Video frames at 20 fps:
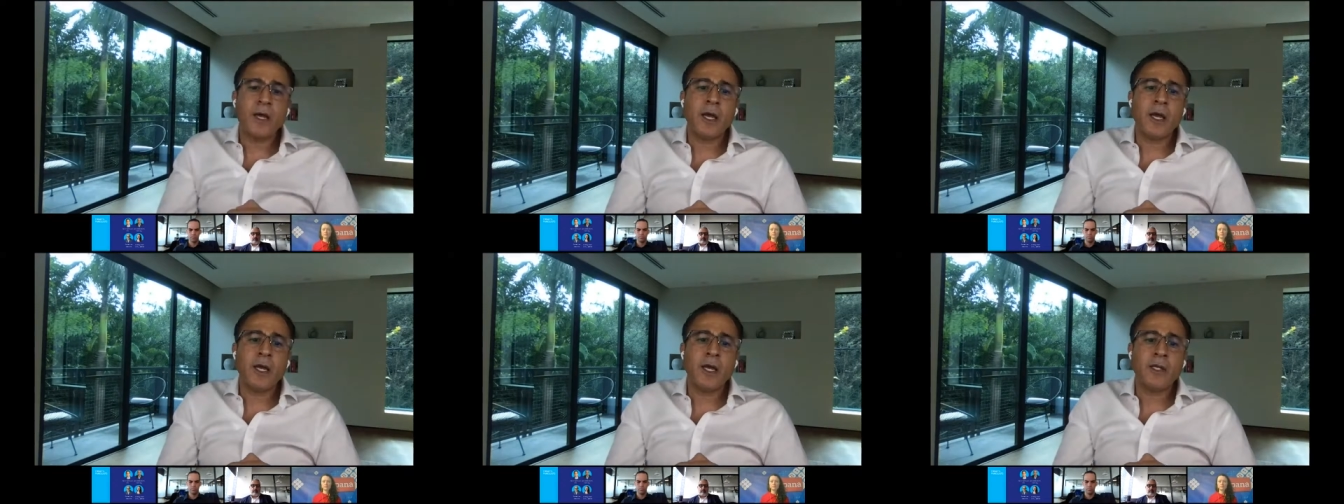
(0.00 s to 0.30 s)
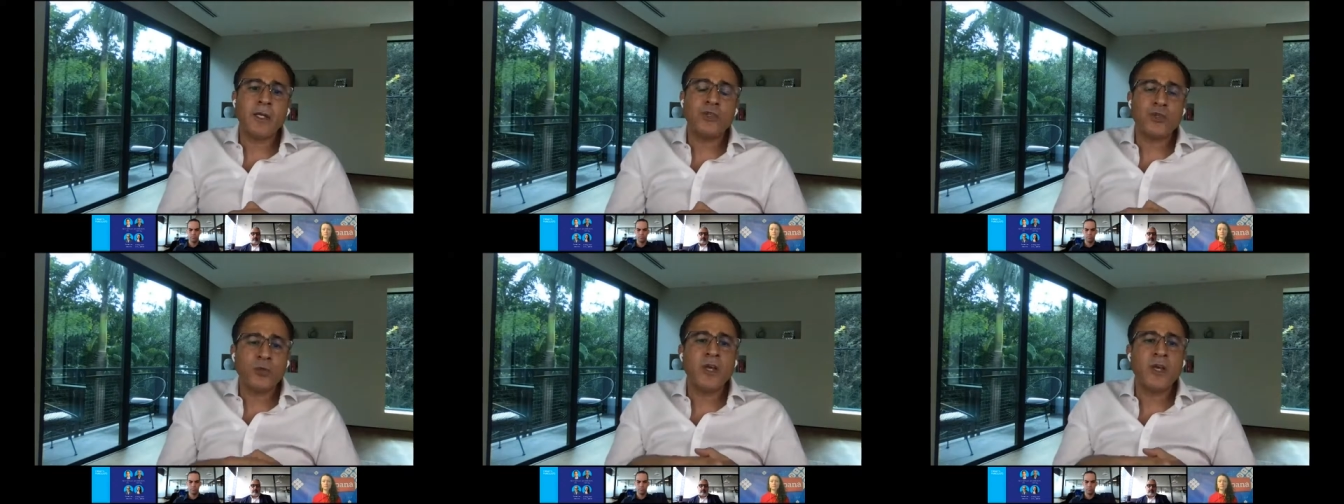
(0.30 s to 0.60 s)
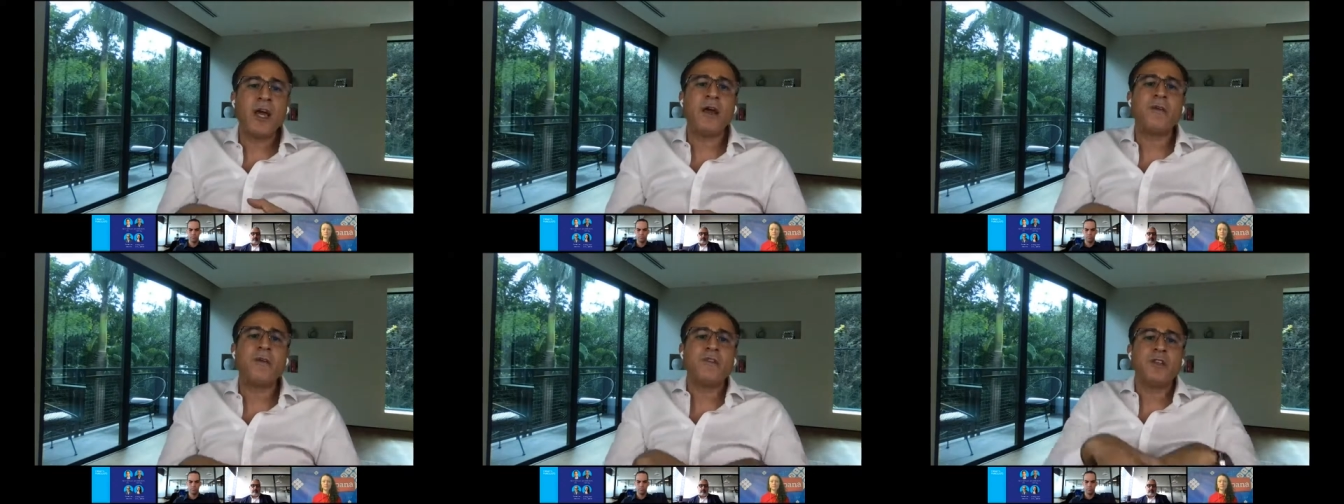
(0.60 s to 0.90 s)
And it should
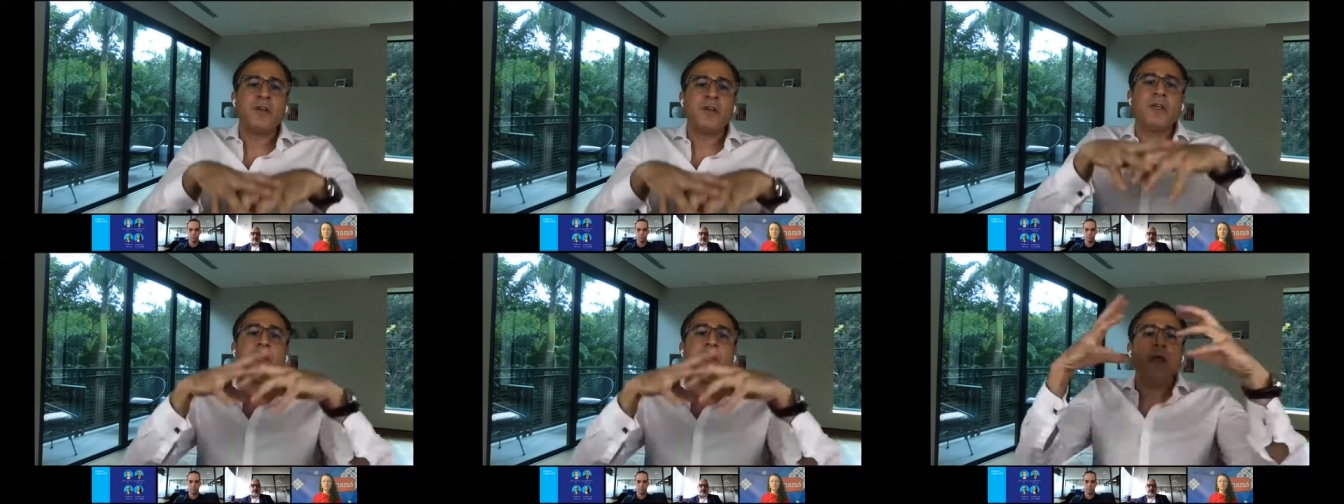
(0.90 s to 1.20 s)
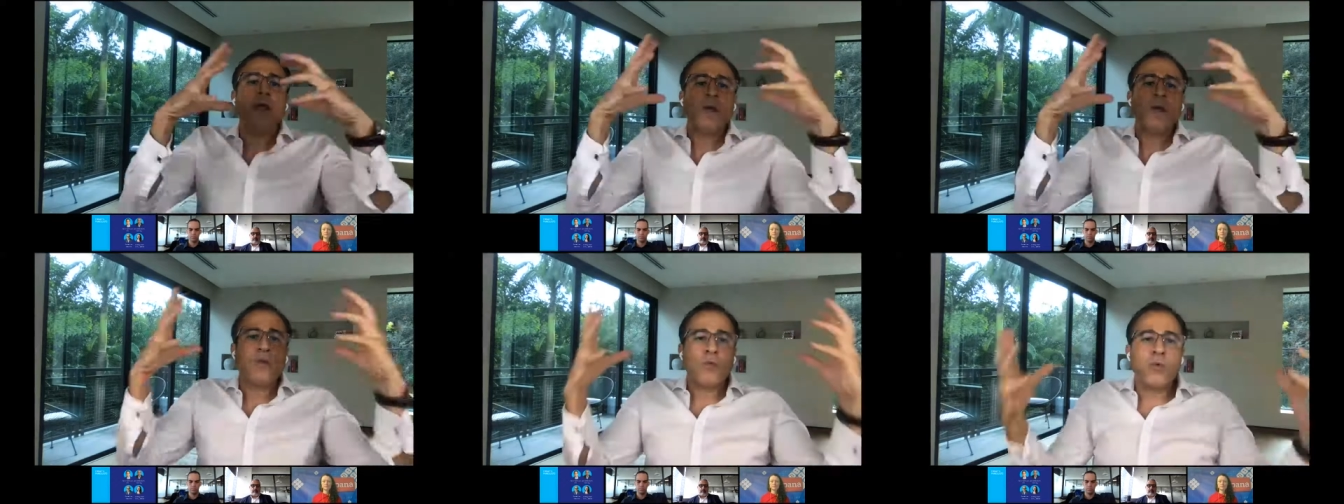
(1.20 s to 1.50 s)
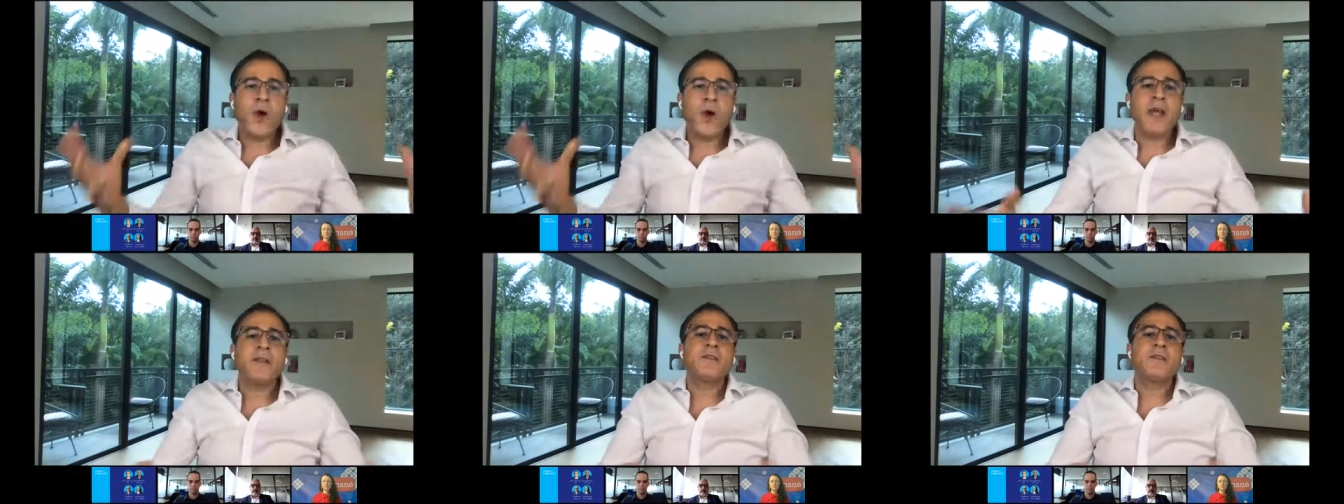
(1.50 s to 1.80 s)
have the
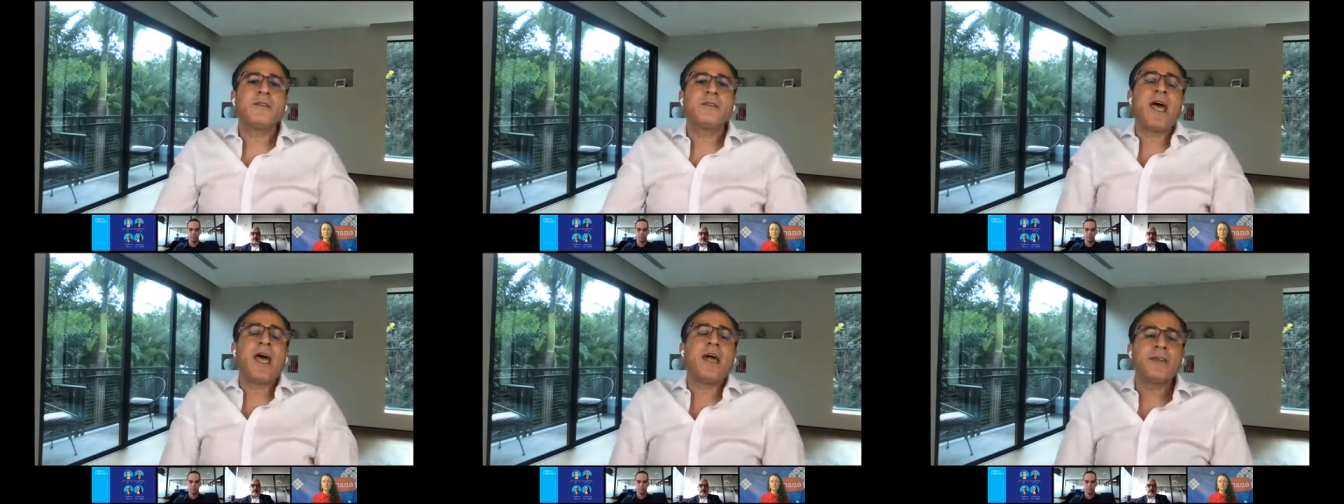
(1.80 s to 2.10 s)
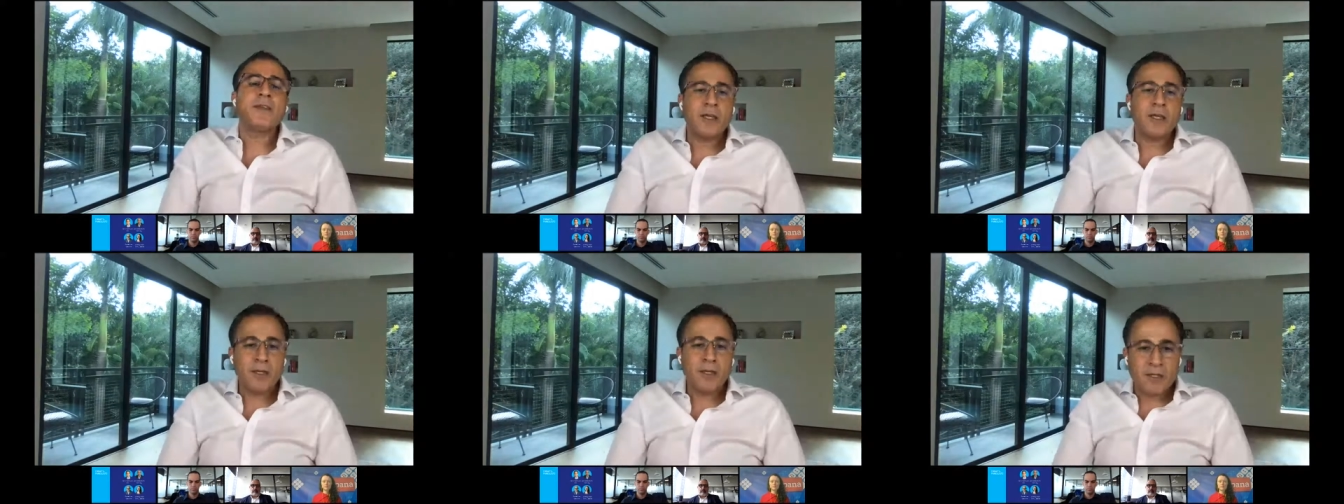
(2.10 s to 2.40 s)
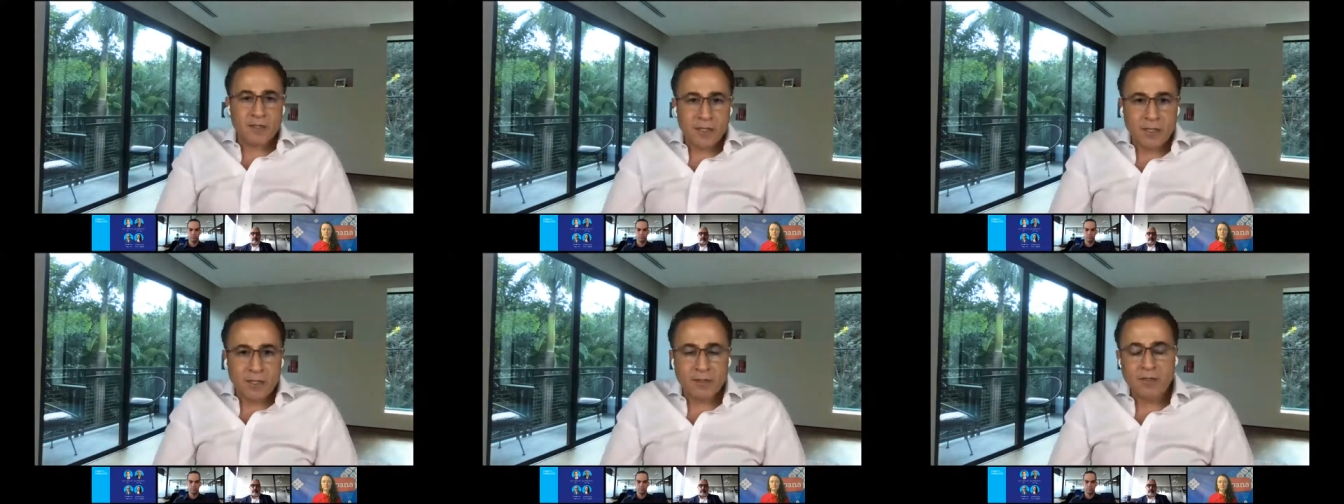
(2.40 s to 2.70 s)
right tax
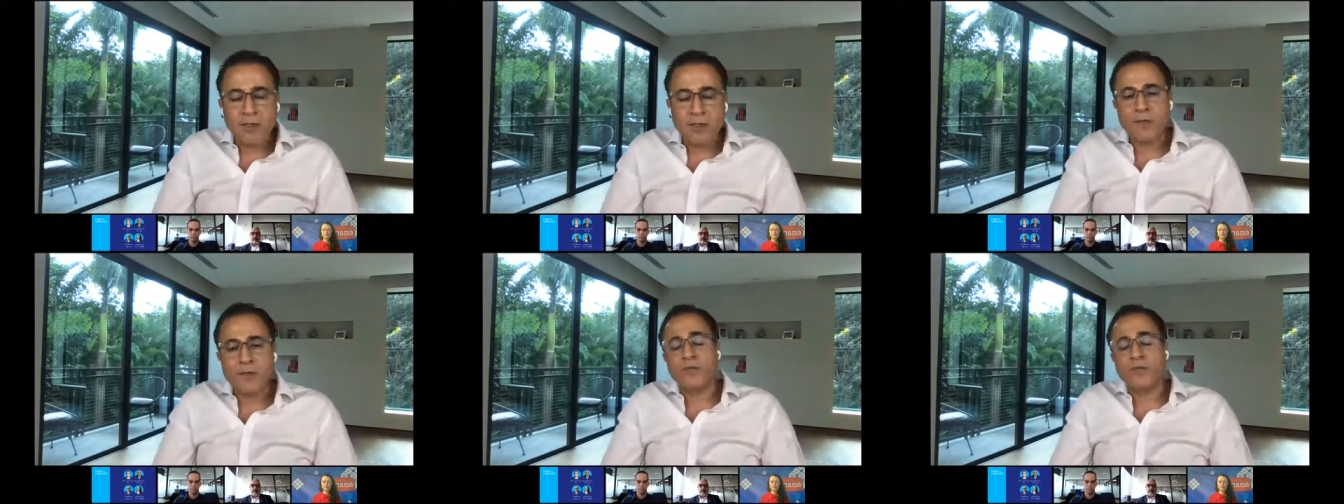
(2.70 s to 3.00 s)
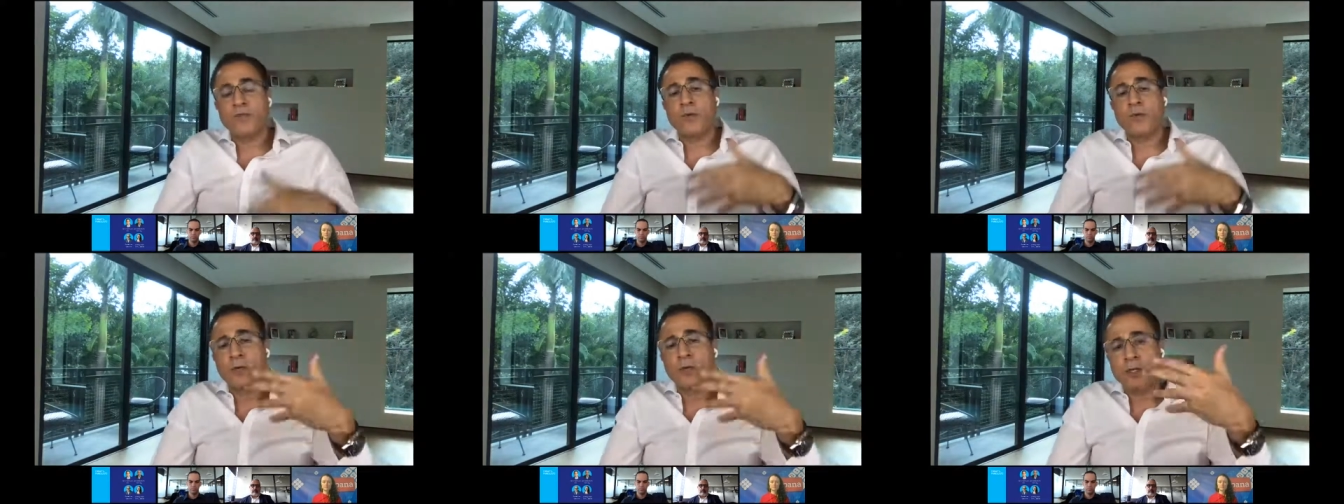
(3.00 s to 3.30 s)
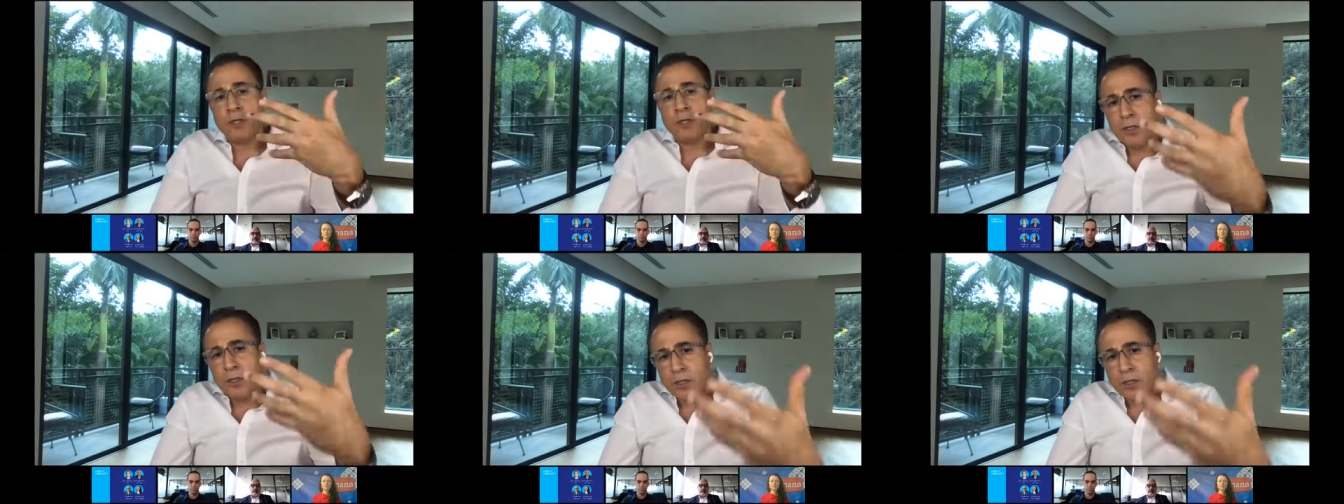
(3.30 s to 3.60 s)
incentives for
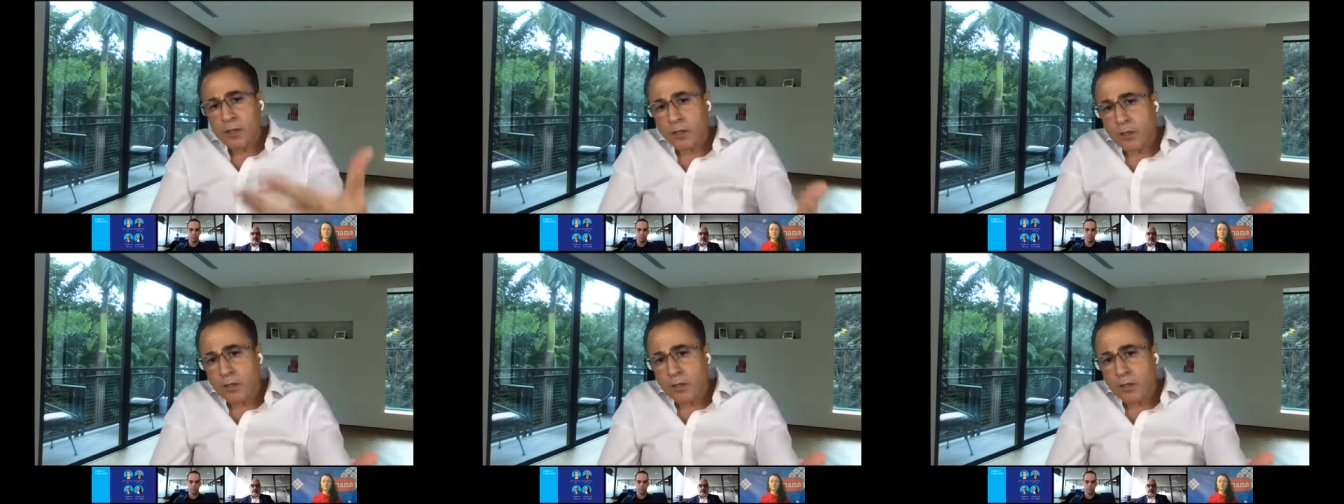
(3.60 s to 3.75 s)
the